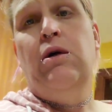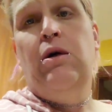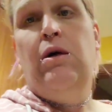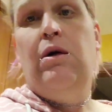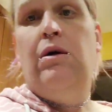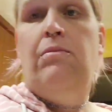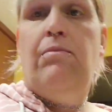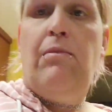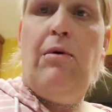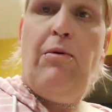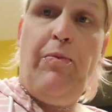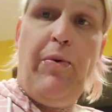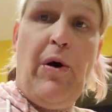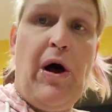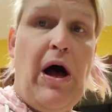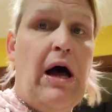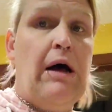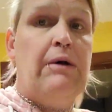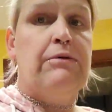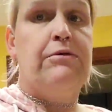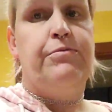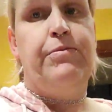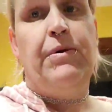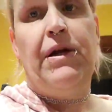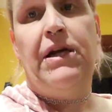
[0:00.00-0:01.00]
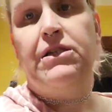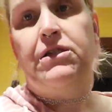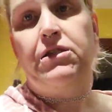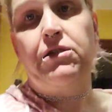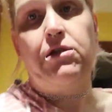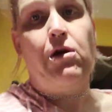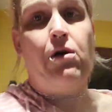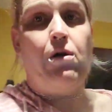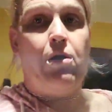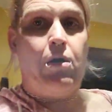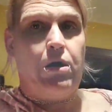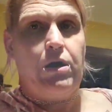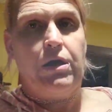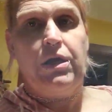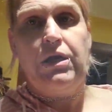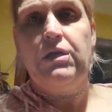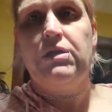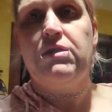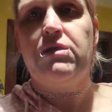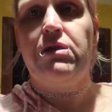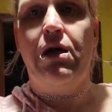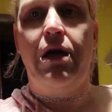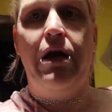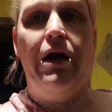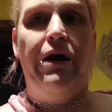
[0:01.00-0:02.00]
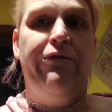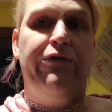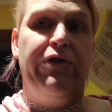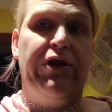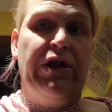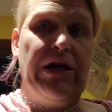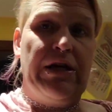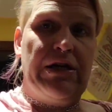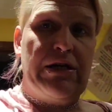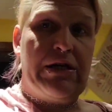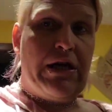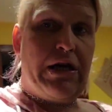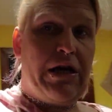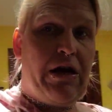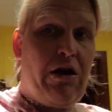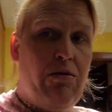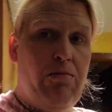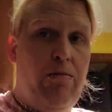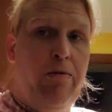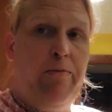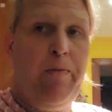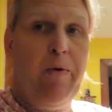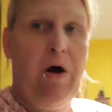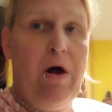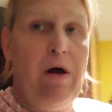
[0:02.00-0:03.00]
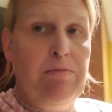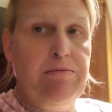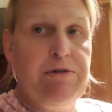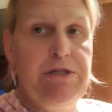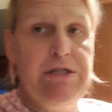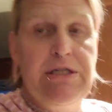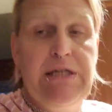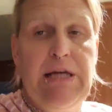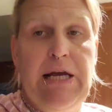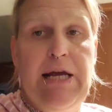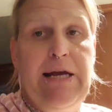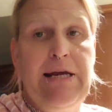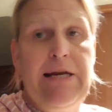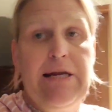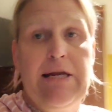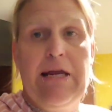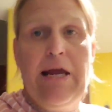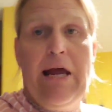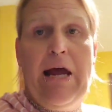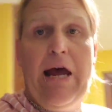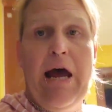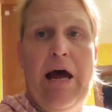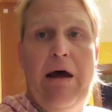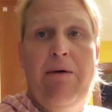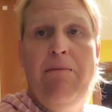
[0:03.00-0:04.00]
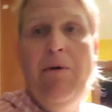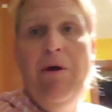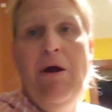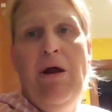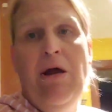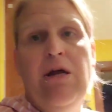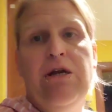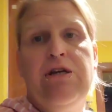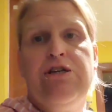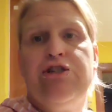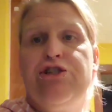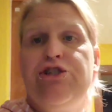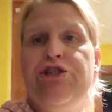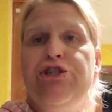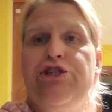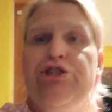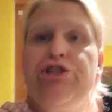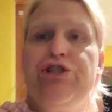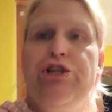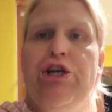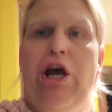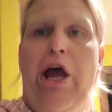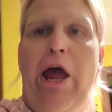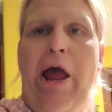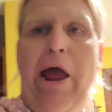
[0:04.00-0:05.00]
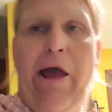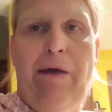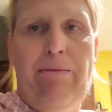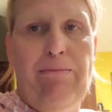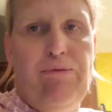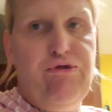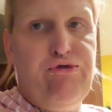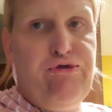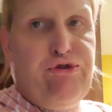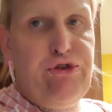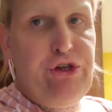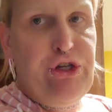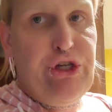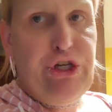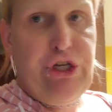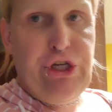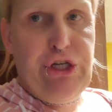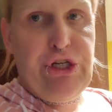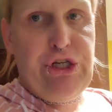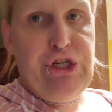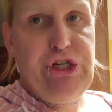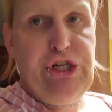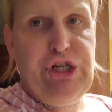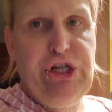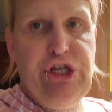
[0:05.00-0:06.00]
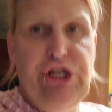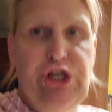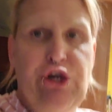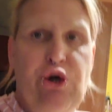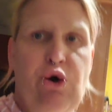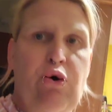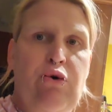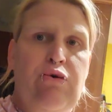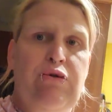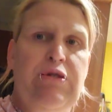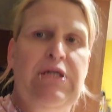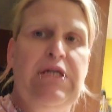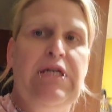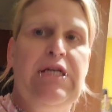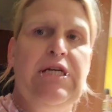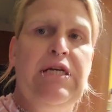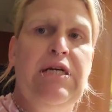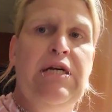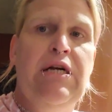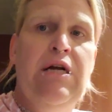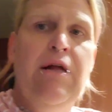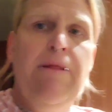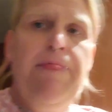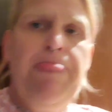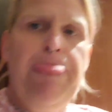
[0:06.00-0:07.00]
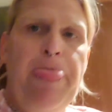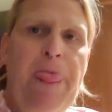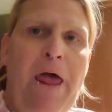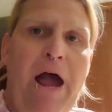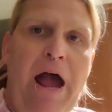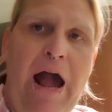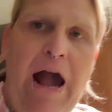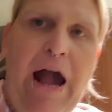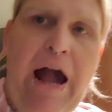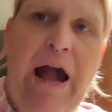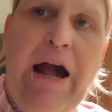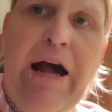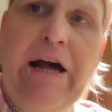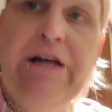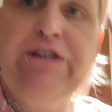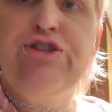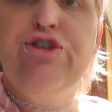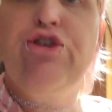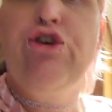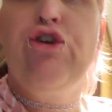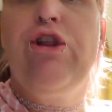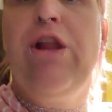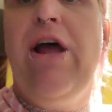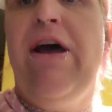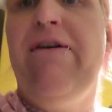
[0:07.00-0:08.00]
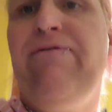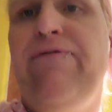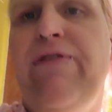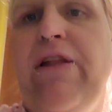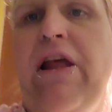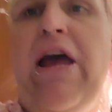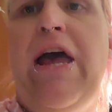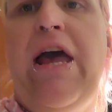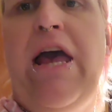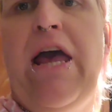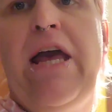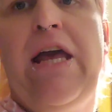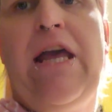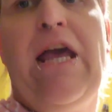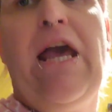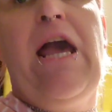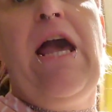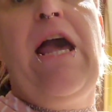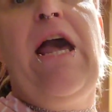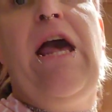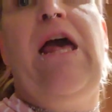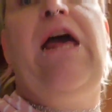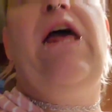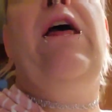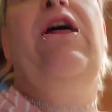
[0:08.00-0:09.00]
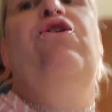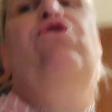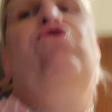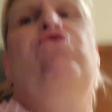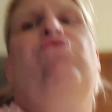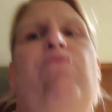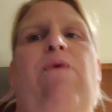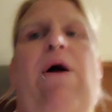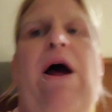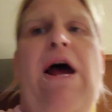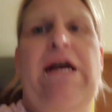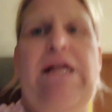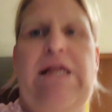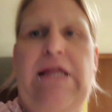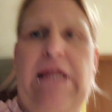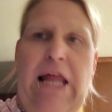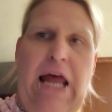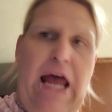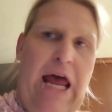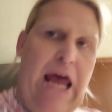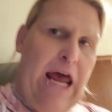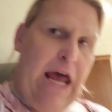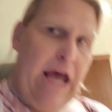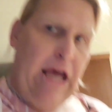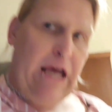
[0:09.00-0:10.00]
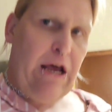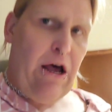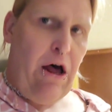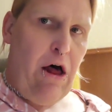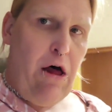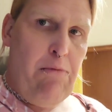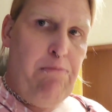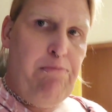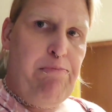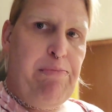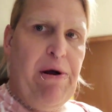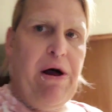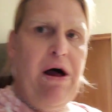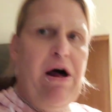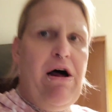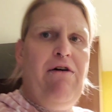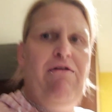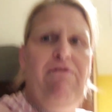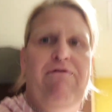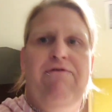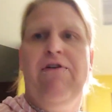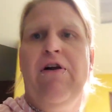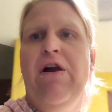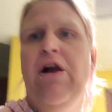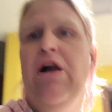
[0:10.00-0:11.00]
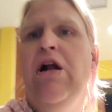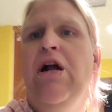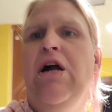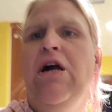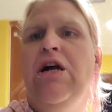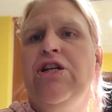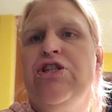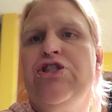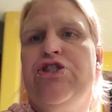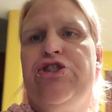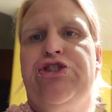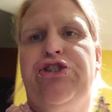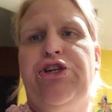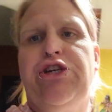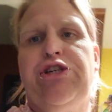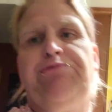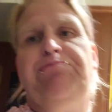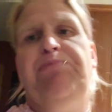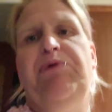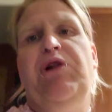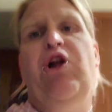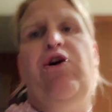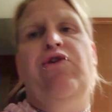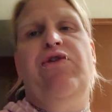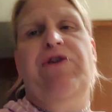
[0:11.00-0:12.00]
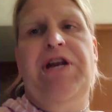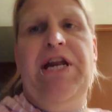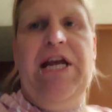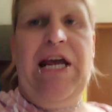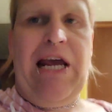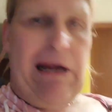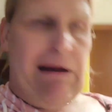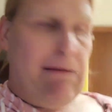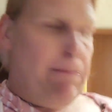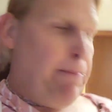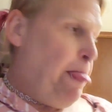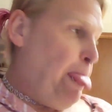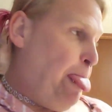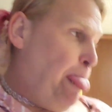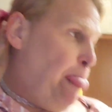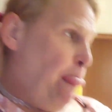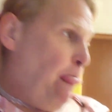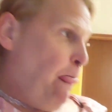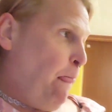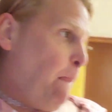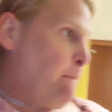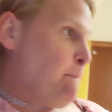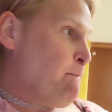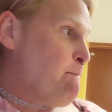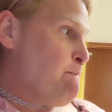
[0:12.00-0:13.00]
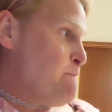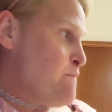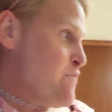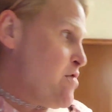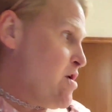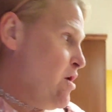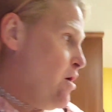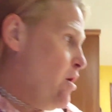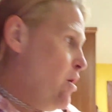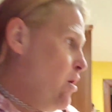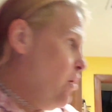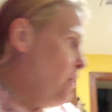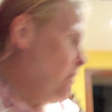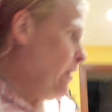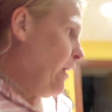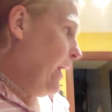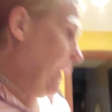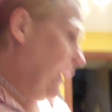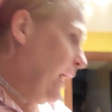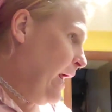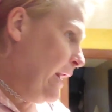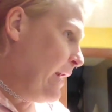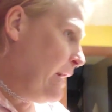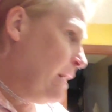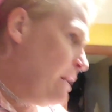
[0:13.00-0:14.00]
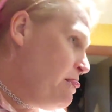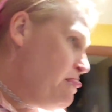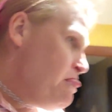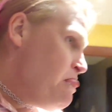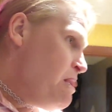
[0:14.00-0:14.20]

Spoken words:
my Pops, bless his heart, he's done everything to take care of my mom. She's handicapped. She's an amputee. She only has her left leg and her right leg above, just below the knee. You know, and